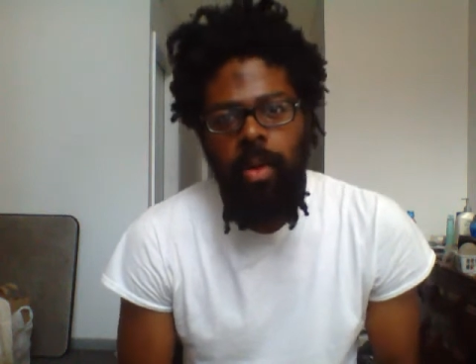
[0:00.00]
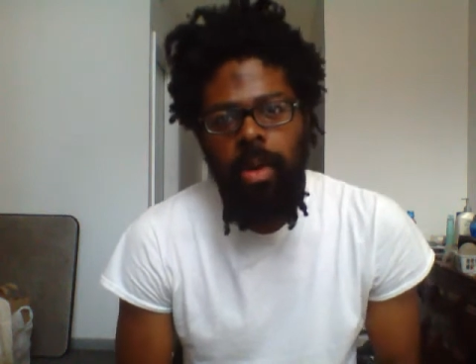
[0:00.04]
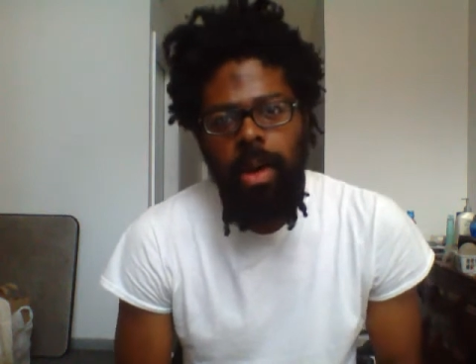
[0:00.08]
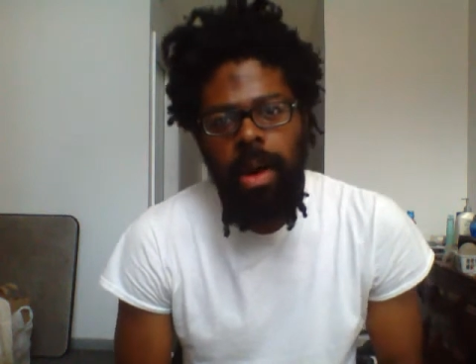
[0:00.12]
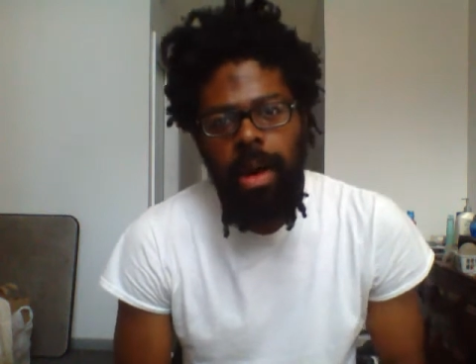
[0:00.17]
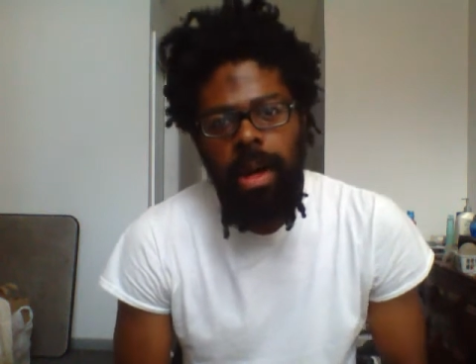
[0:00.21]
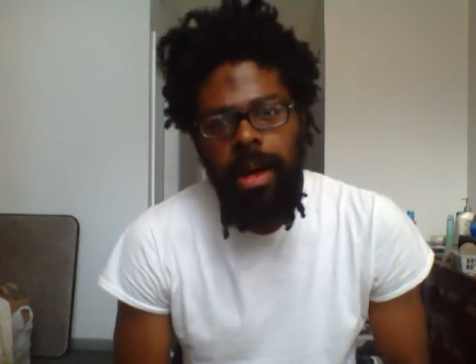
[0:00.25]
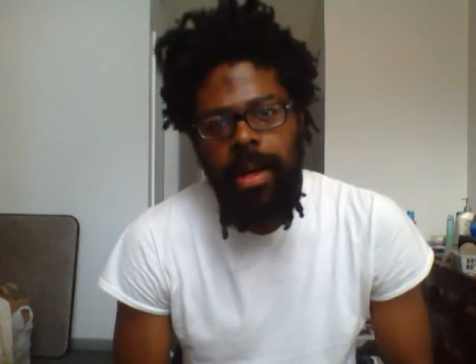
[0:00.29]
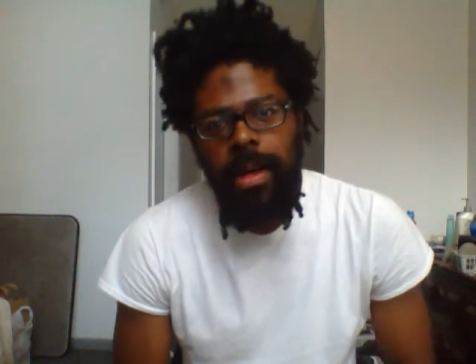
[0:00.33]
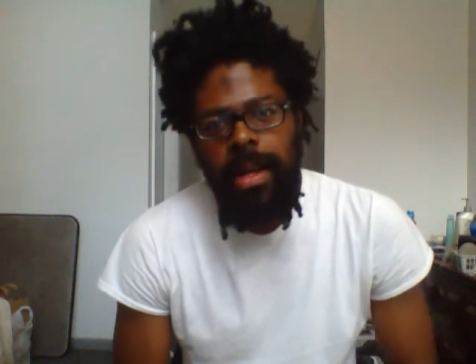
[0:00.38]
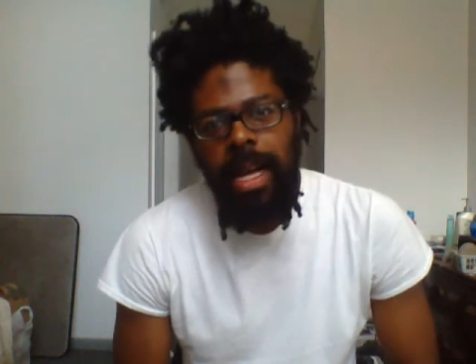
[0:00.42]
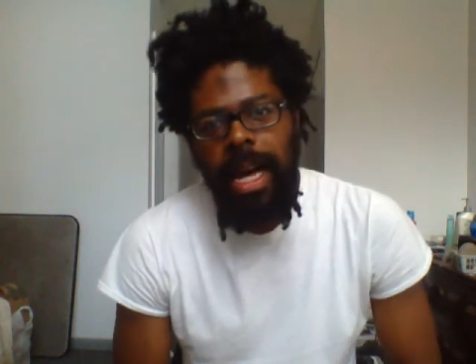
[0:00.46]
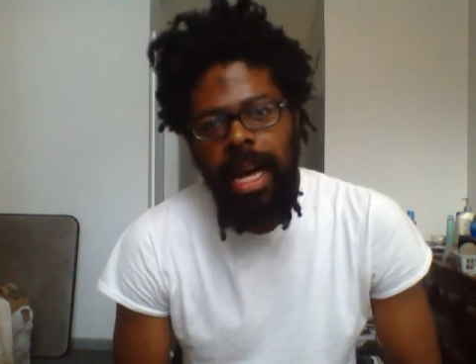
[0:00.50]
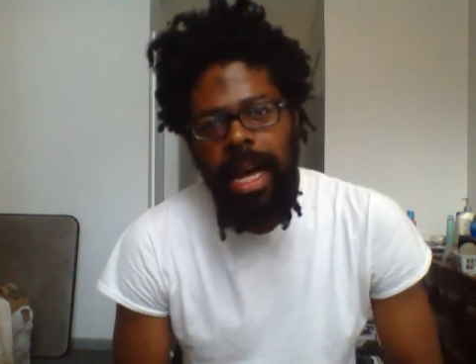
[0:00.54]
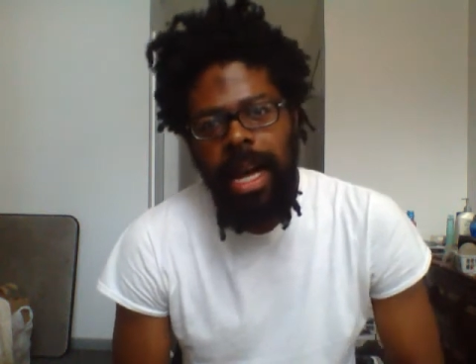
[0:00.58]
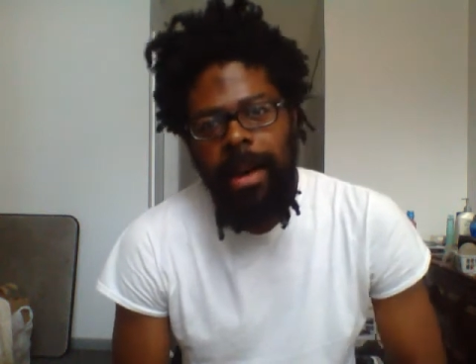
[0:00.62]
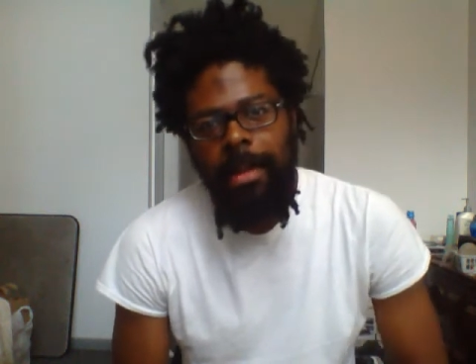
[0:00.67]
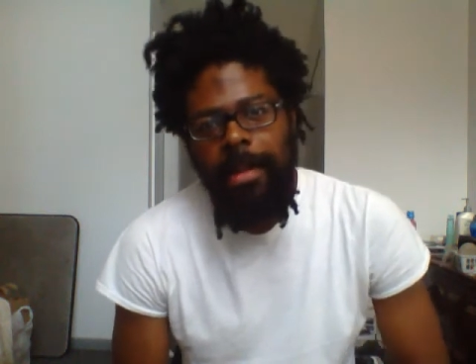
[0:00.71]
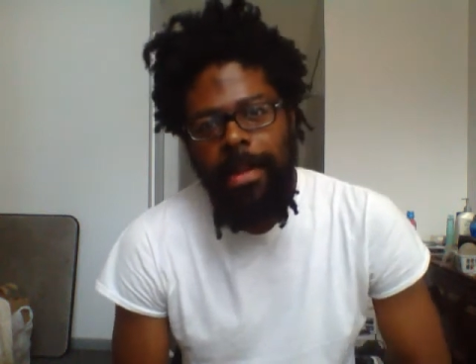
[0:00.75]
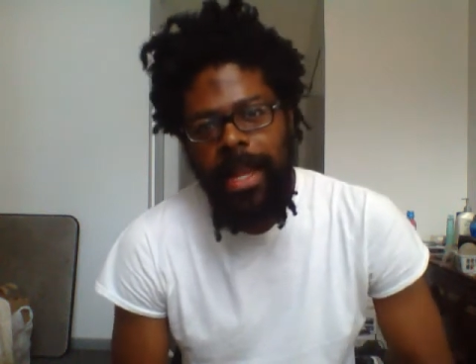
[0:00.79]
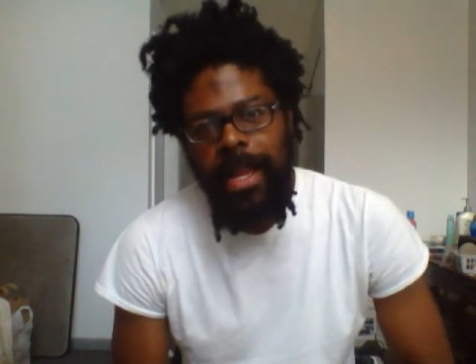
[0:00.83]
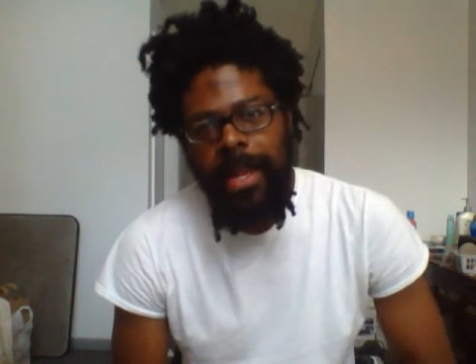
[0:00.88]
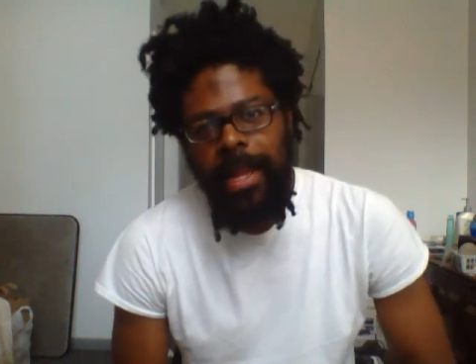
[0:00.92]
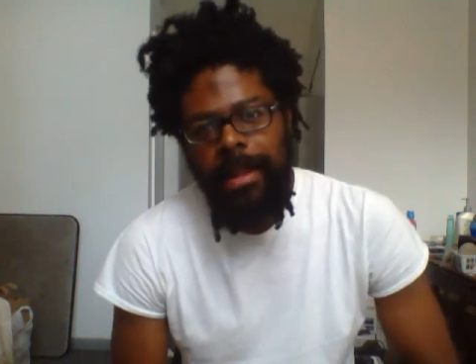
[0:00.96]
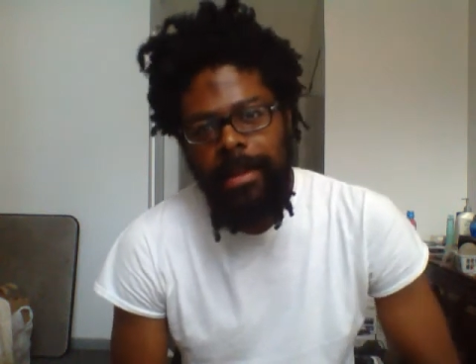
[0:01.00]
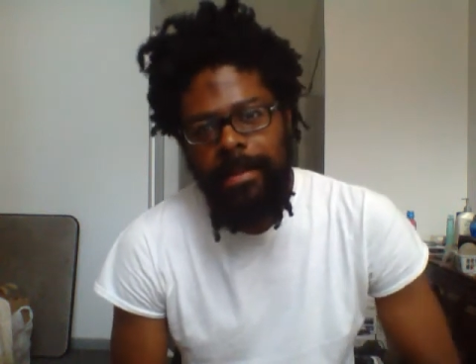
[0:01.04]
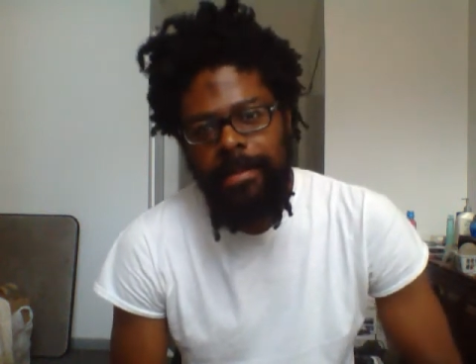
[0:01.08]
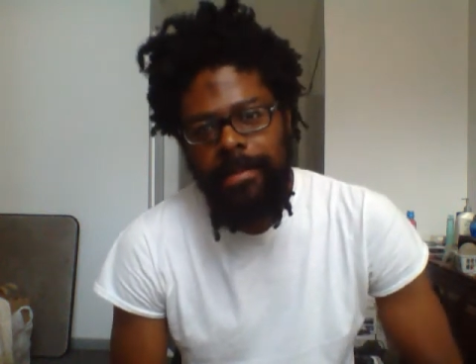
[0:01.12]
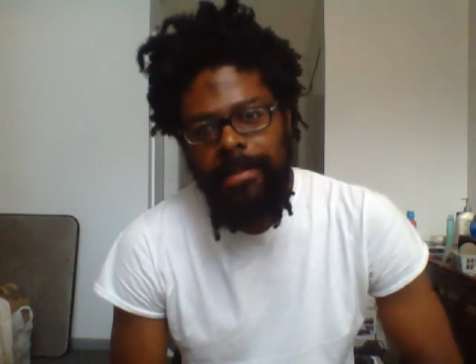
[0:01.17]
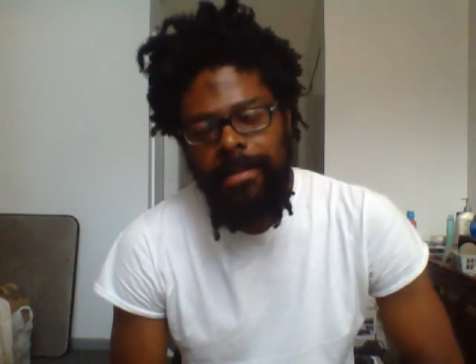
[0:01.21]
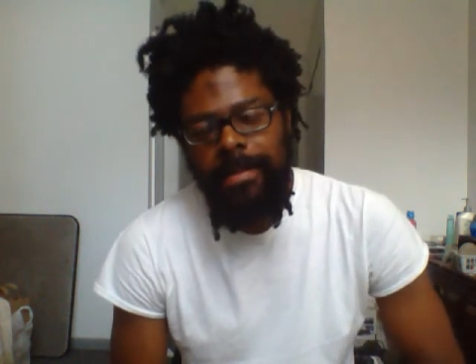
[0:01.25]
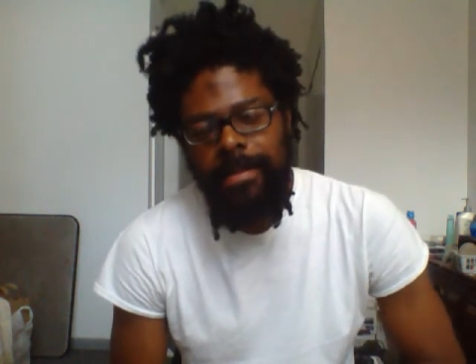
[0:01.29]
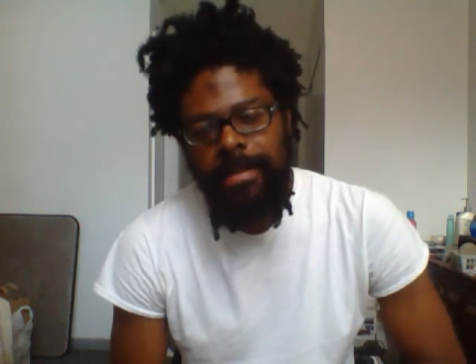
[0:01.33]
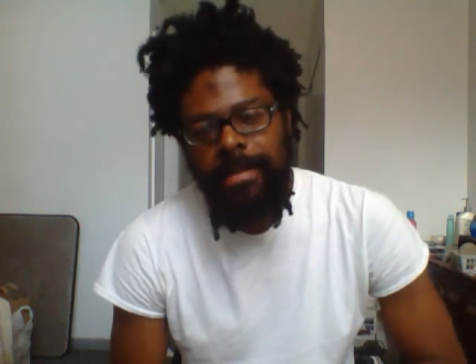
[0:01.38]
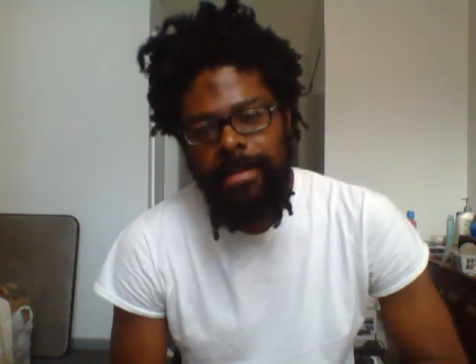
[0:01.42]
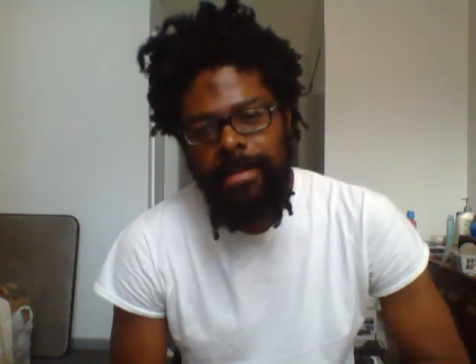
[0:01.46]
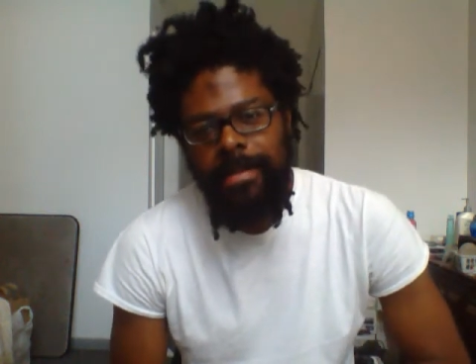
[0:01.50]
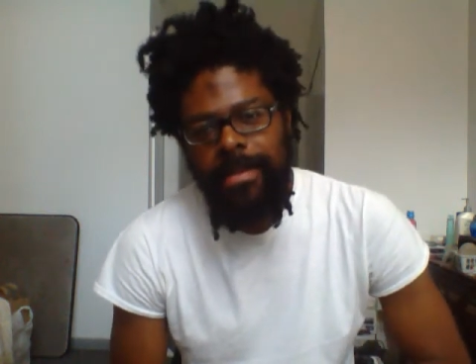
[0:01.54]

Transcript: Well, I mean,